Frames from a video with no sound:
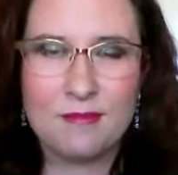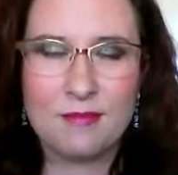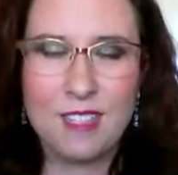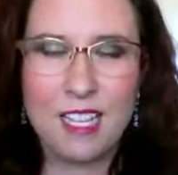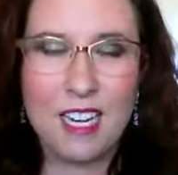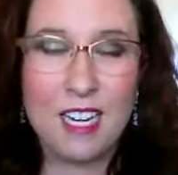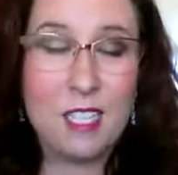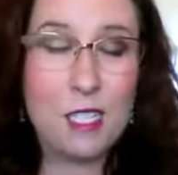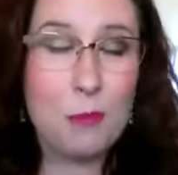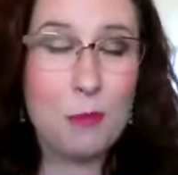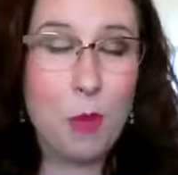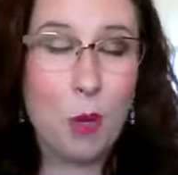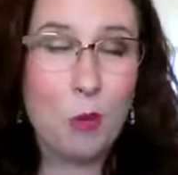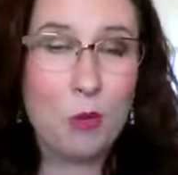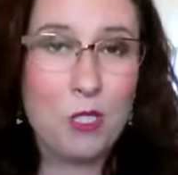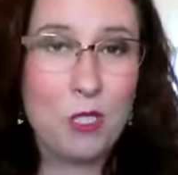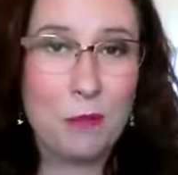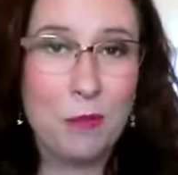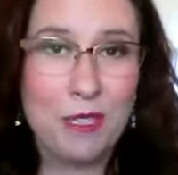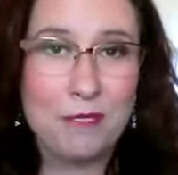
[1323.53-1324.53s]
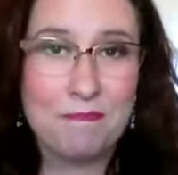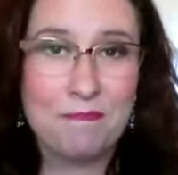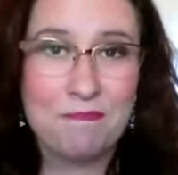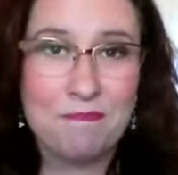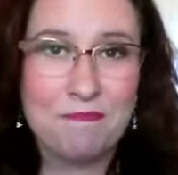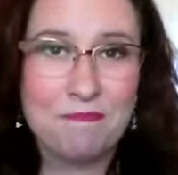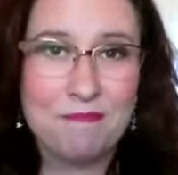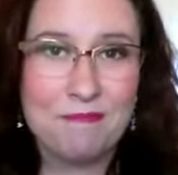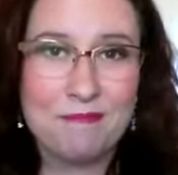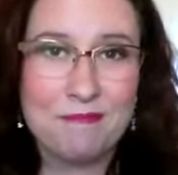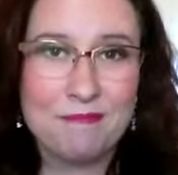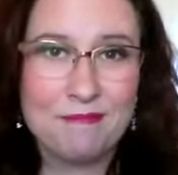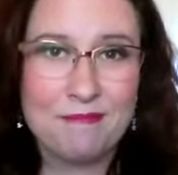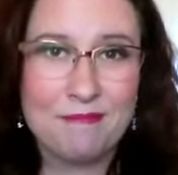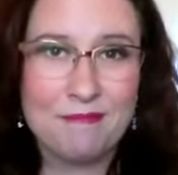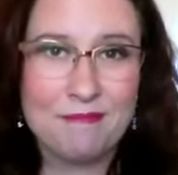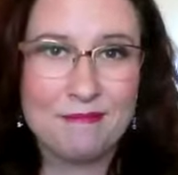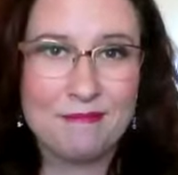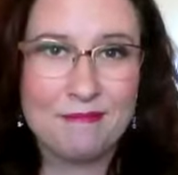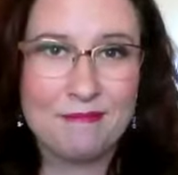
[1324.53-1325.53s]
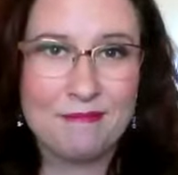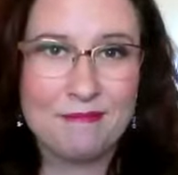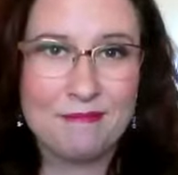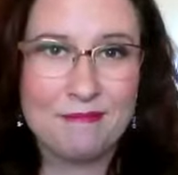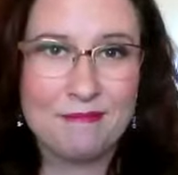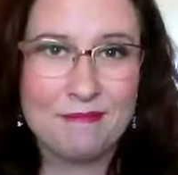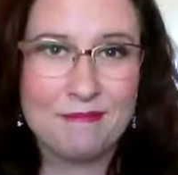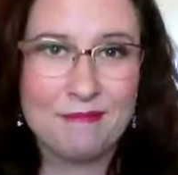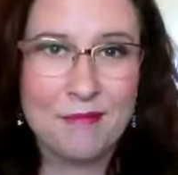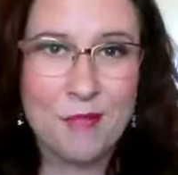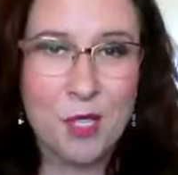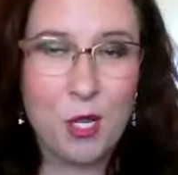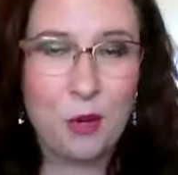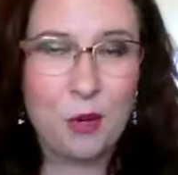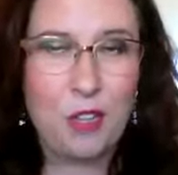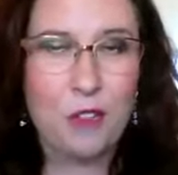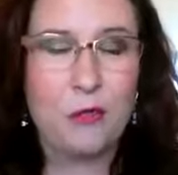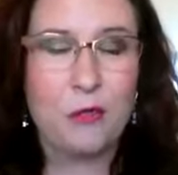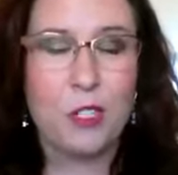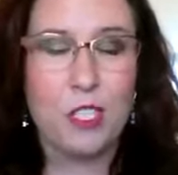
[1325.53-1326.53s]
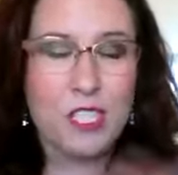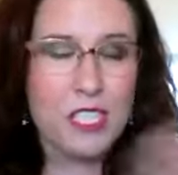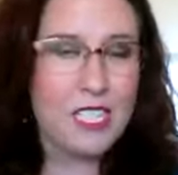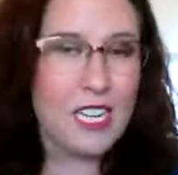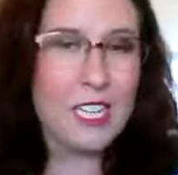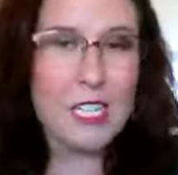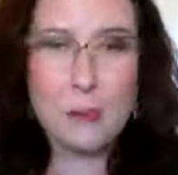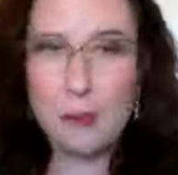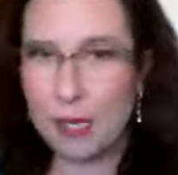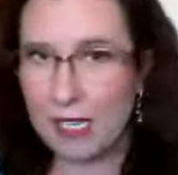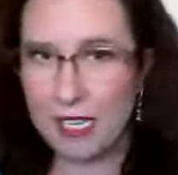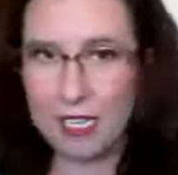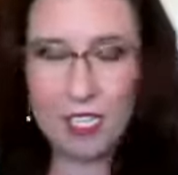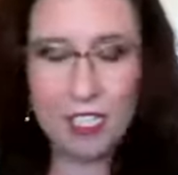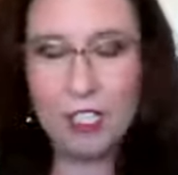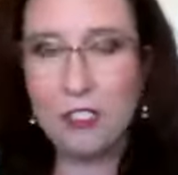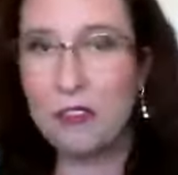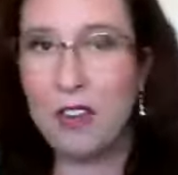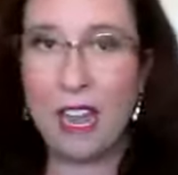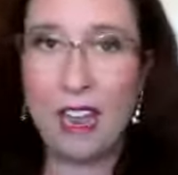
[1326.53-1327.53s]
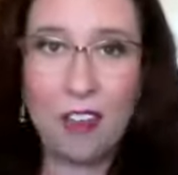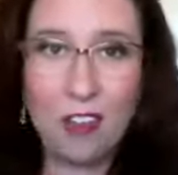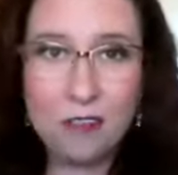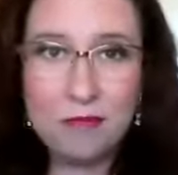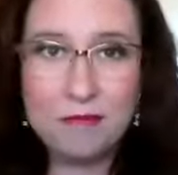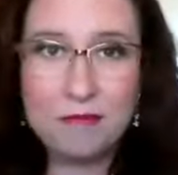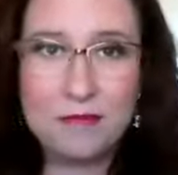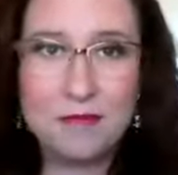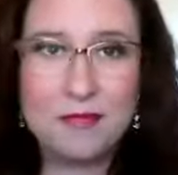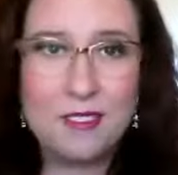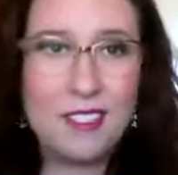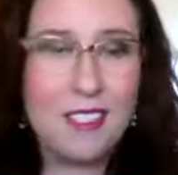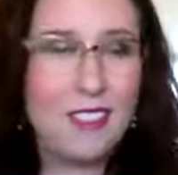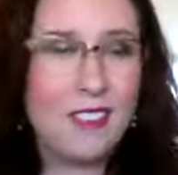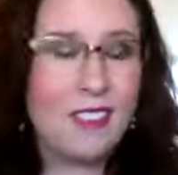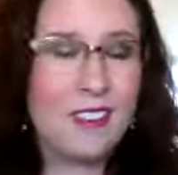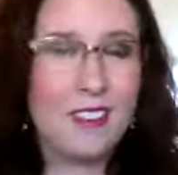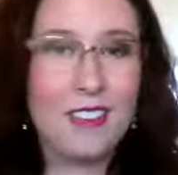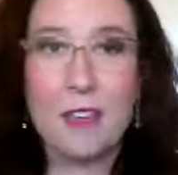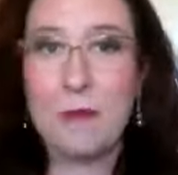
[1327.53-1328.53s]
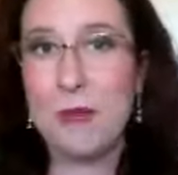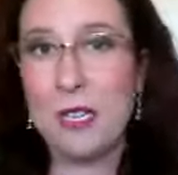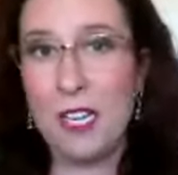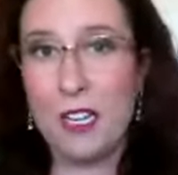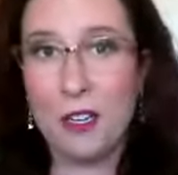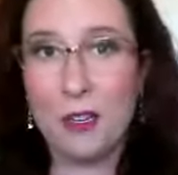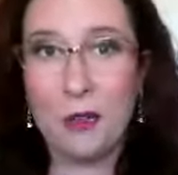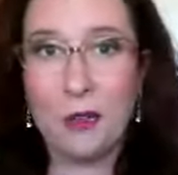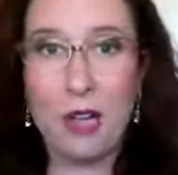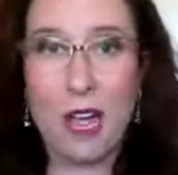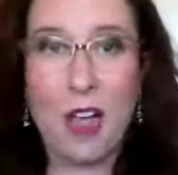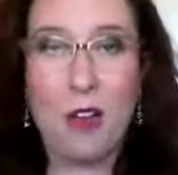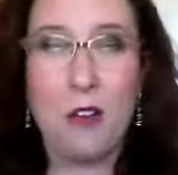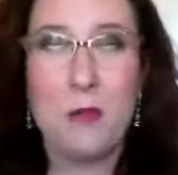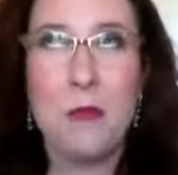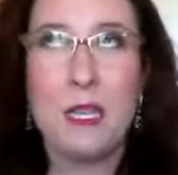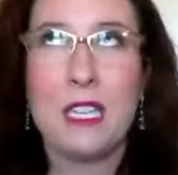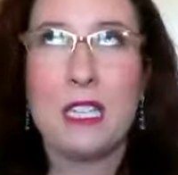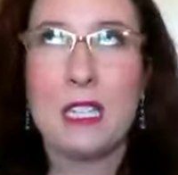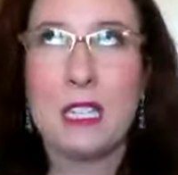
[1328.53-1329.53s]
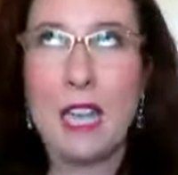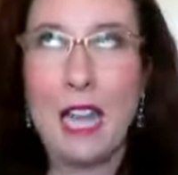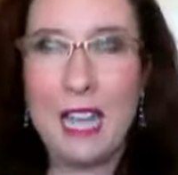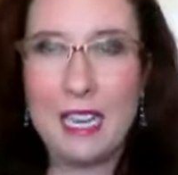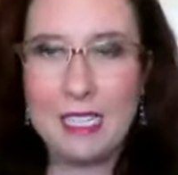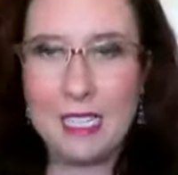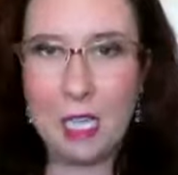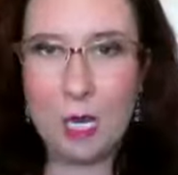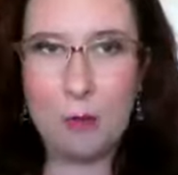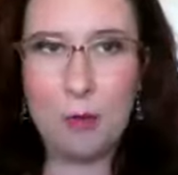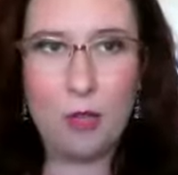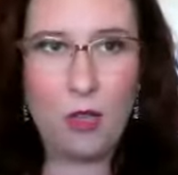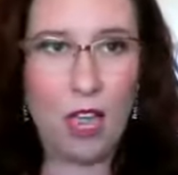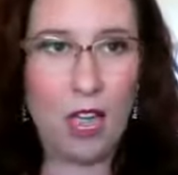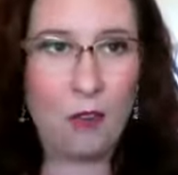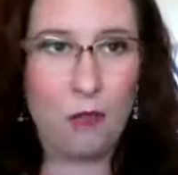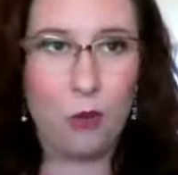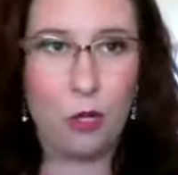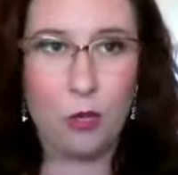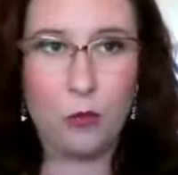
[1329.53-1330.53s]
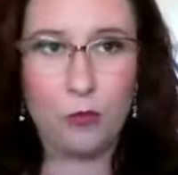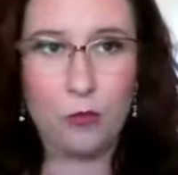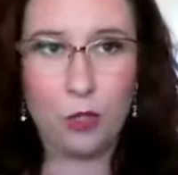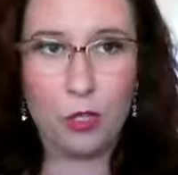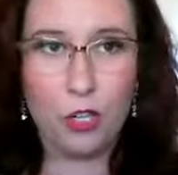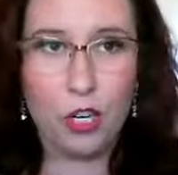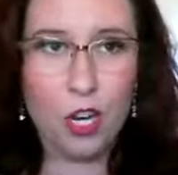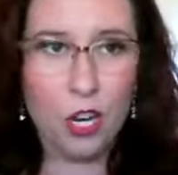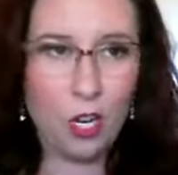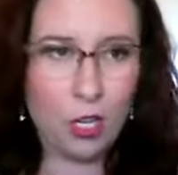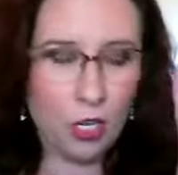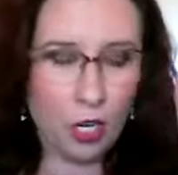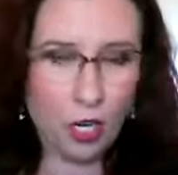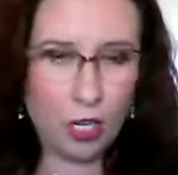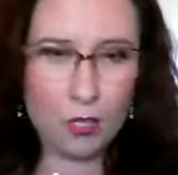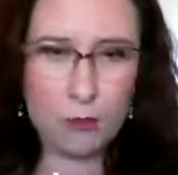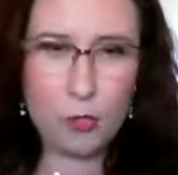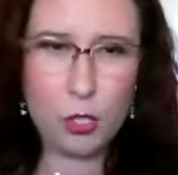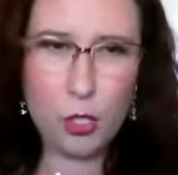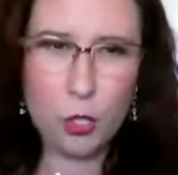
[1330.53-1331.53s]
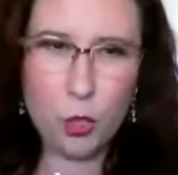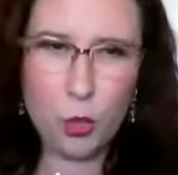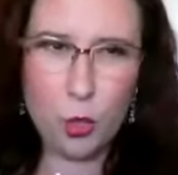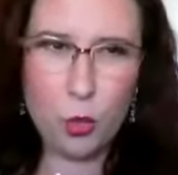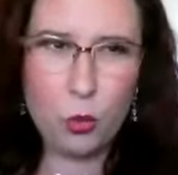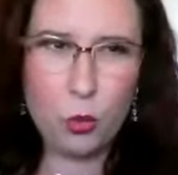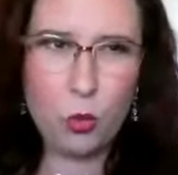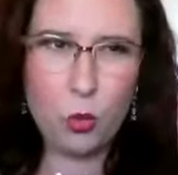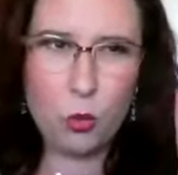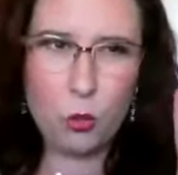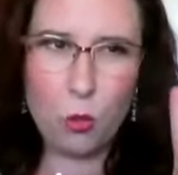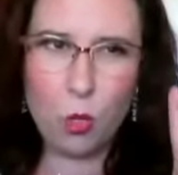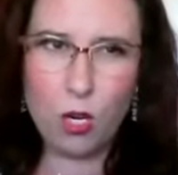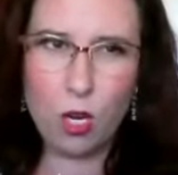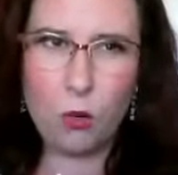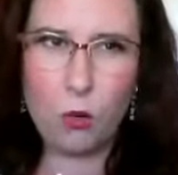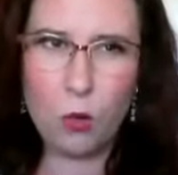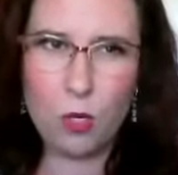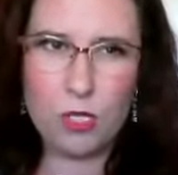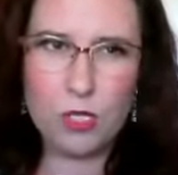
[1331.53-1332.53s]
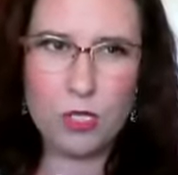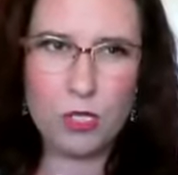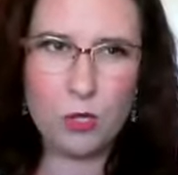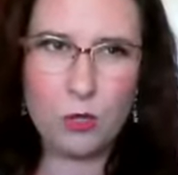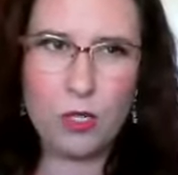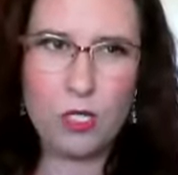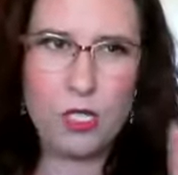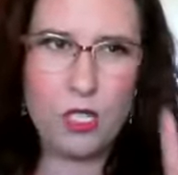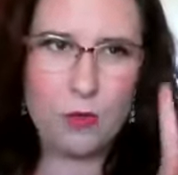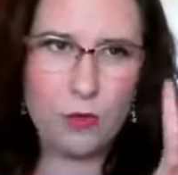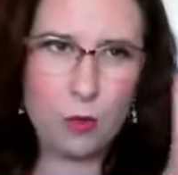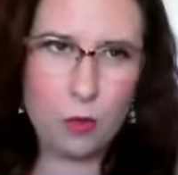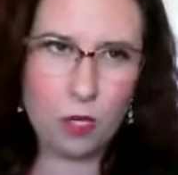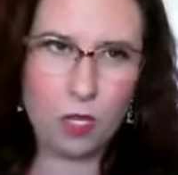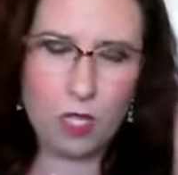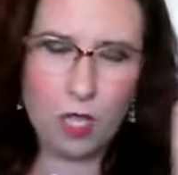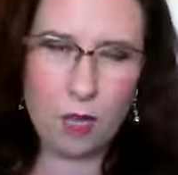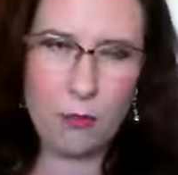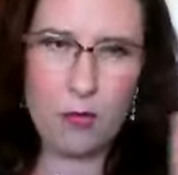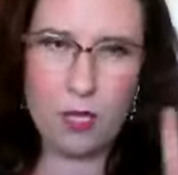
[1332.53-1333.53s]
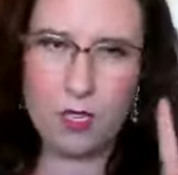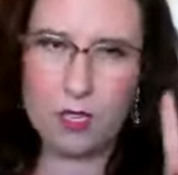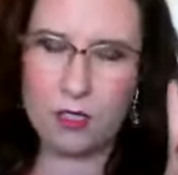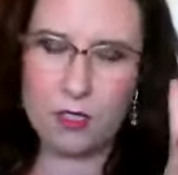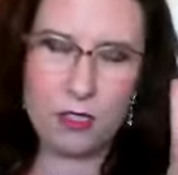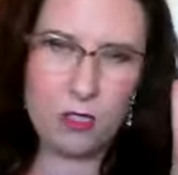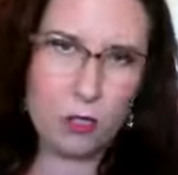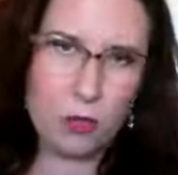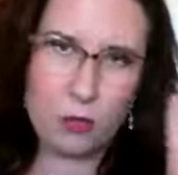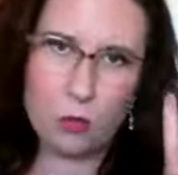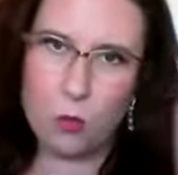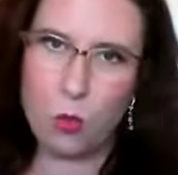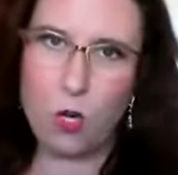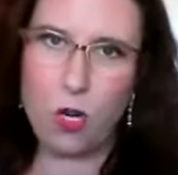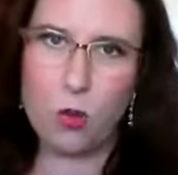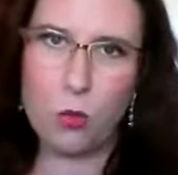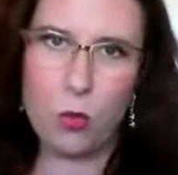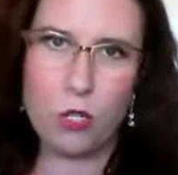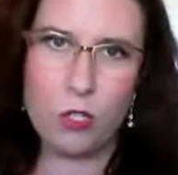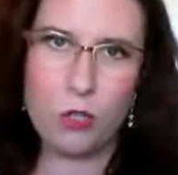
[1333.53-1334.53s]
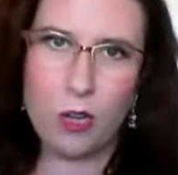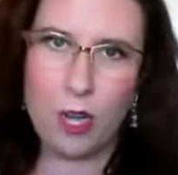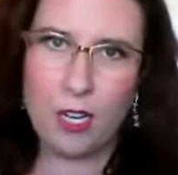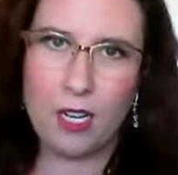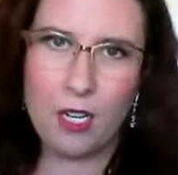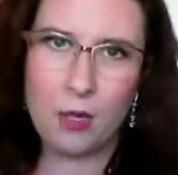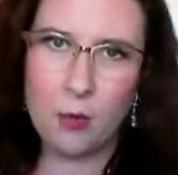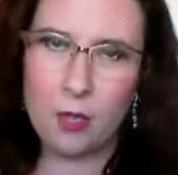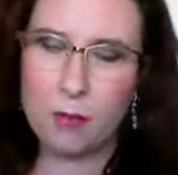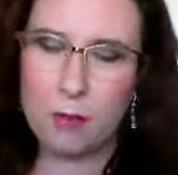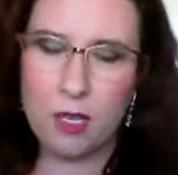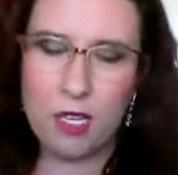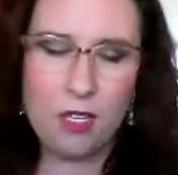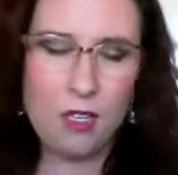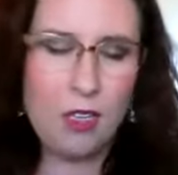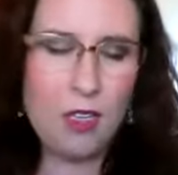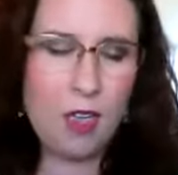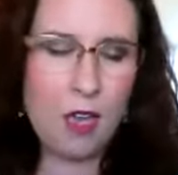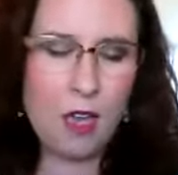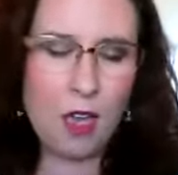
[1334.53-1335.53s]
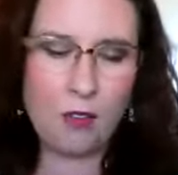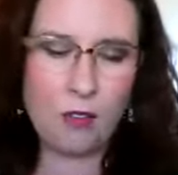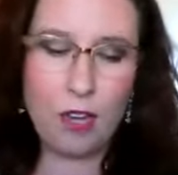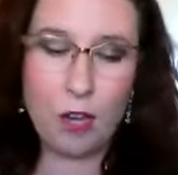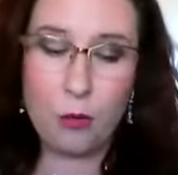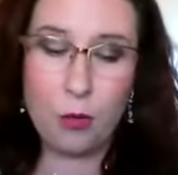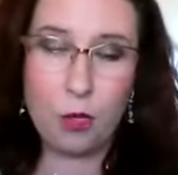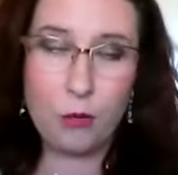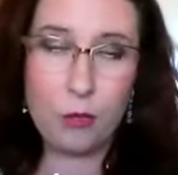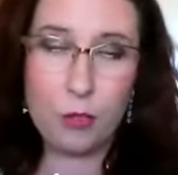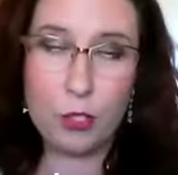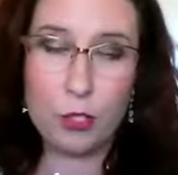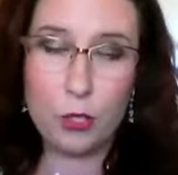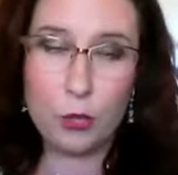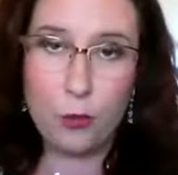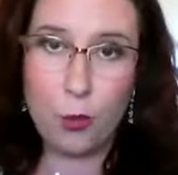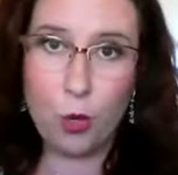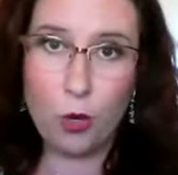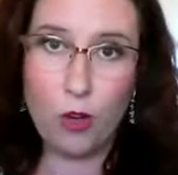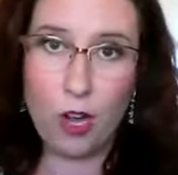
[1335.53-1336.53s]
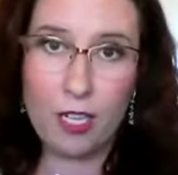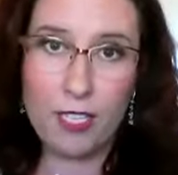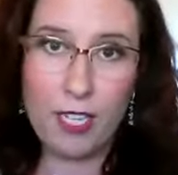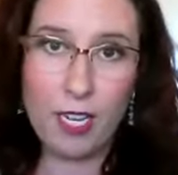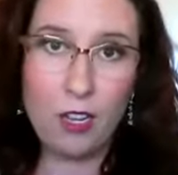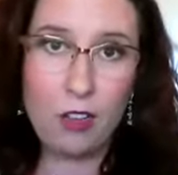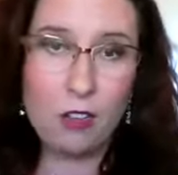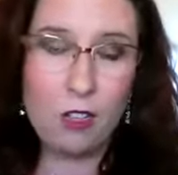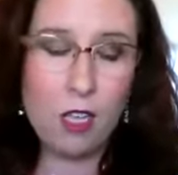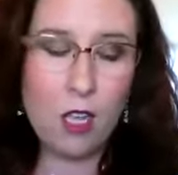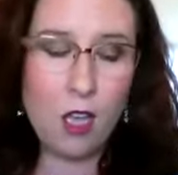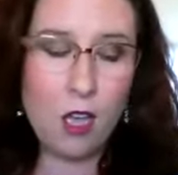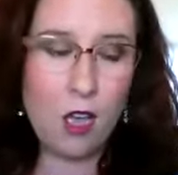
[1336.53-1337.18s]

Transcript: And it spoke to me. So if real estate's speaking to you now, let me know. I would be glad to help you. I have room for uh, two one on one students if you want to come in and do one on one training with me. I've got room for two more right now.